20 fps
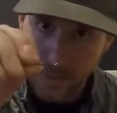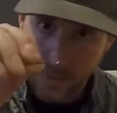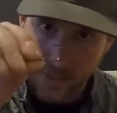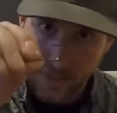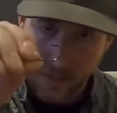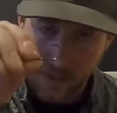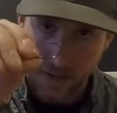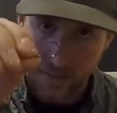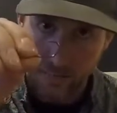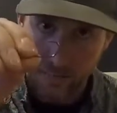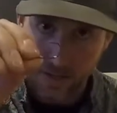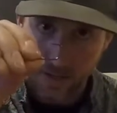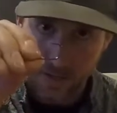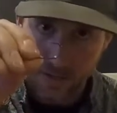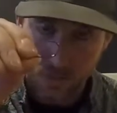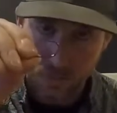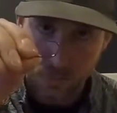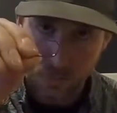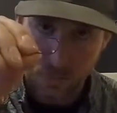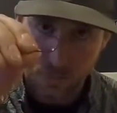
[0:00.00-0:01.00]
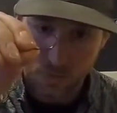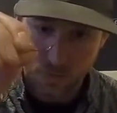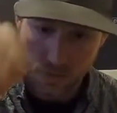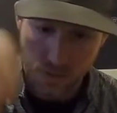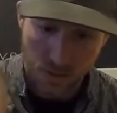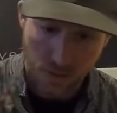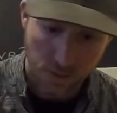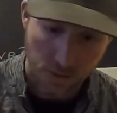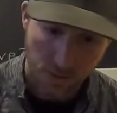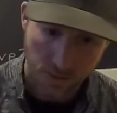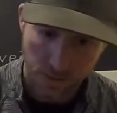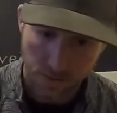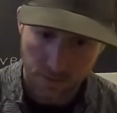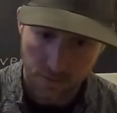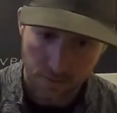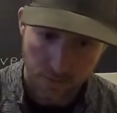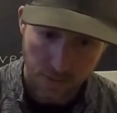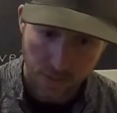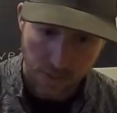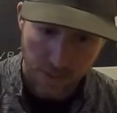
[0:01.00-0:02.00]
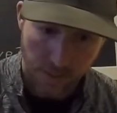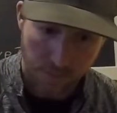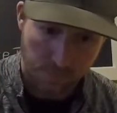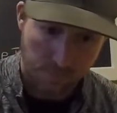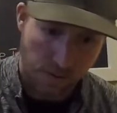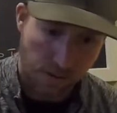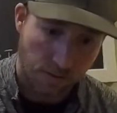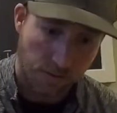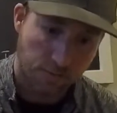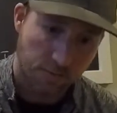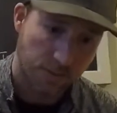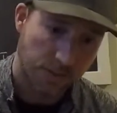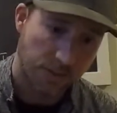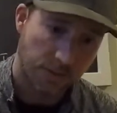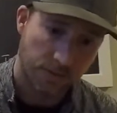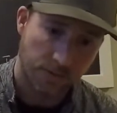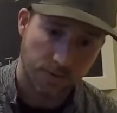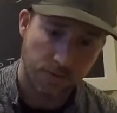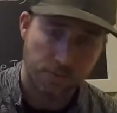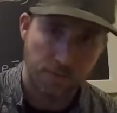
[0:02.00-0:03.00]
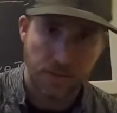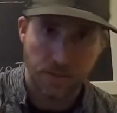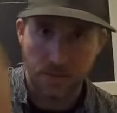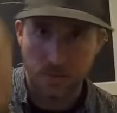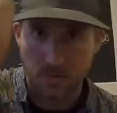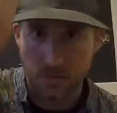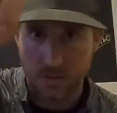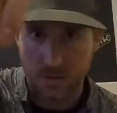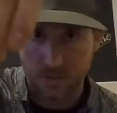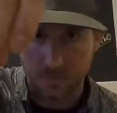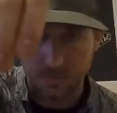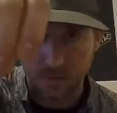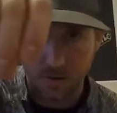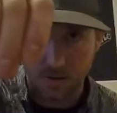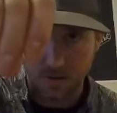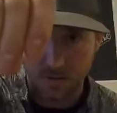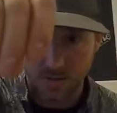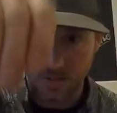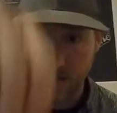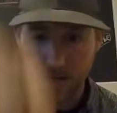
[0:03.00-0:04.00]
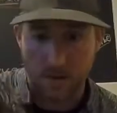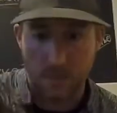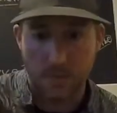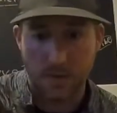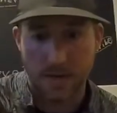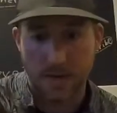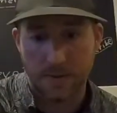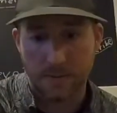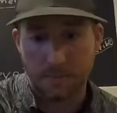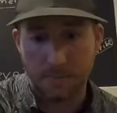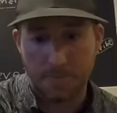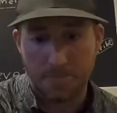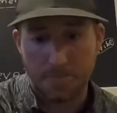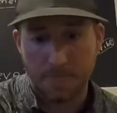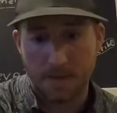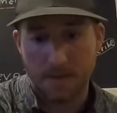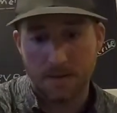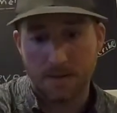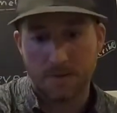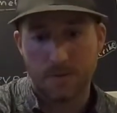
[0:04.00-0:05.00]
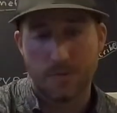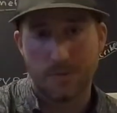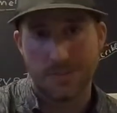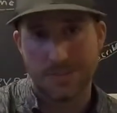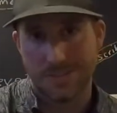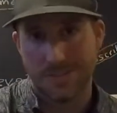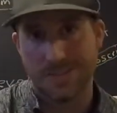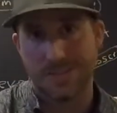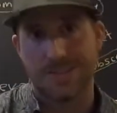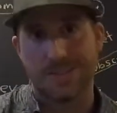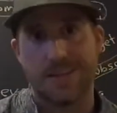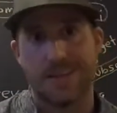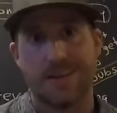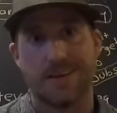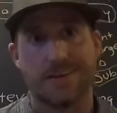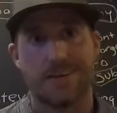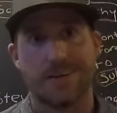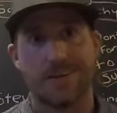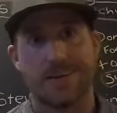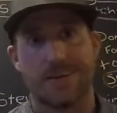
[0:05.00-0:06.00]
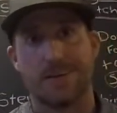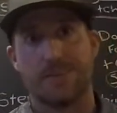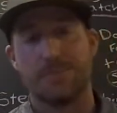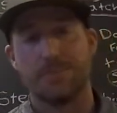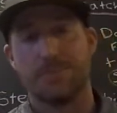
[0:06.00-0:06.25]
going to have that exposed hook and probably going to be using a ball style weight, which is going to get hung up